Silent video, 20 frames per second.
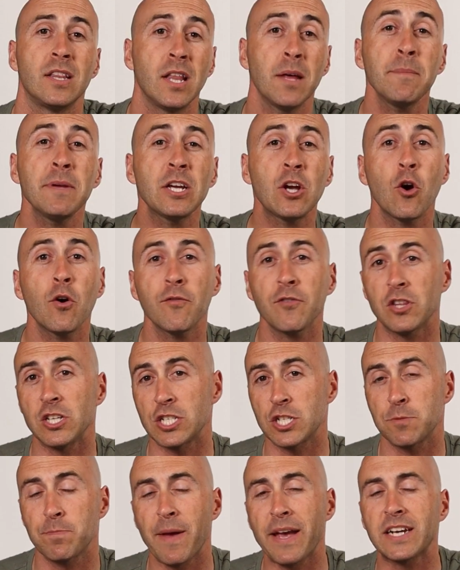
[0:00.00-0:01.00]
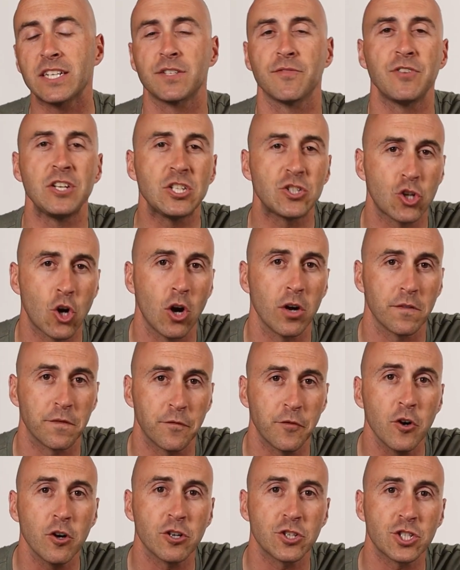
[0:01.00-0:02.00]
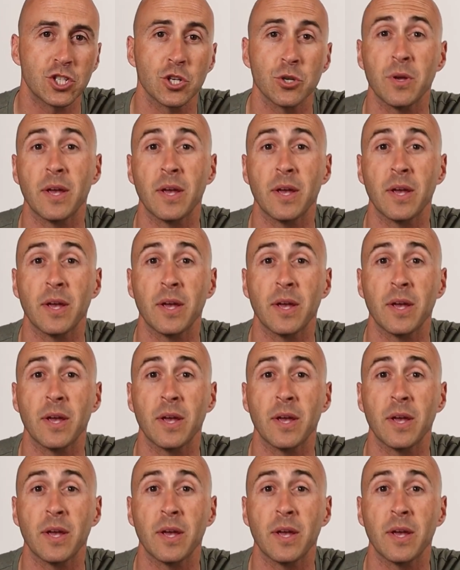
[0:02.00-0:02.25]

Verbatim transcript: Let me go over the specs of each card first